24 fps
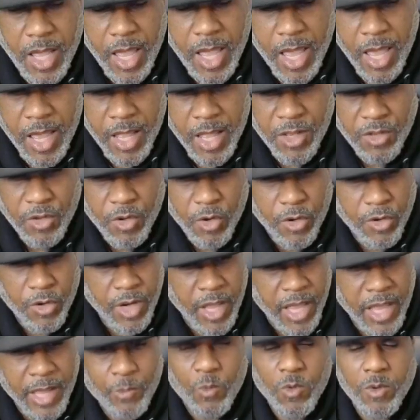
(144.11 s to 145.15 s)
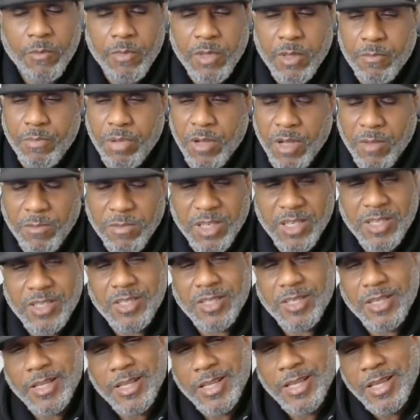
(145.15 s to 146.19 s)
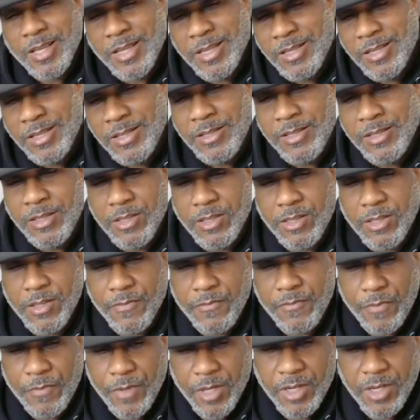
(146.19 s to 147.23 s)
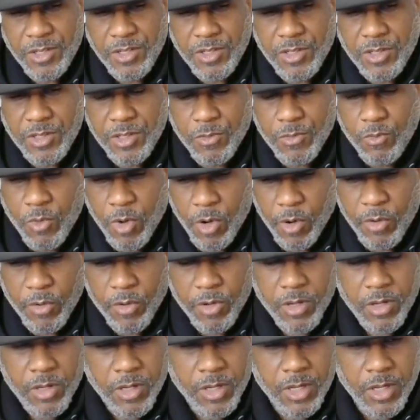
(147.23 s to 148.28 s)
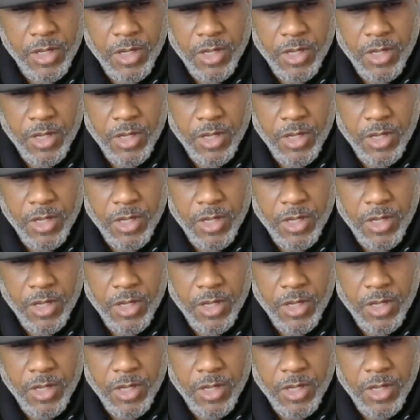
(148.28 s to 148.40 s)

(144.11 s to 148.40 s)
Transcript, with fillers: and your name will be published in the finished work.